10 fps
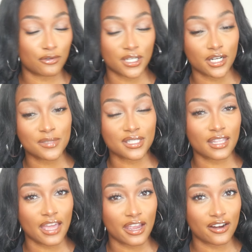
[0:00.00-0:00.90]
when it comes to
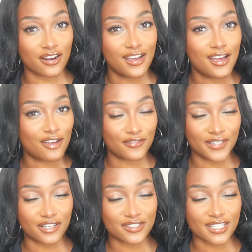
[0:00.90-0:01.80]
the hair
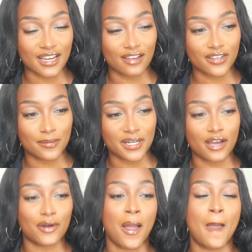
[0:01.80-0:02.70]
videos that I have coming
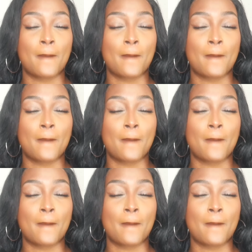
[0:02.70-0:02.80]
out.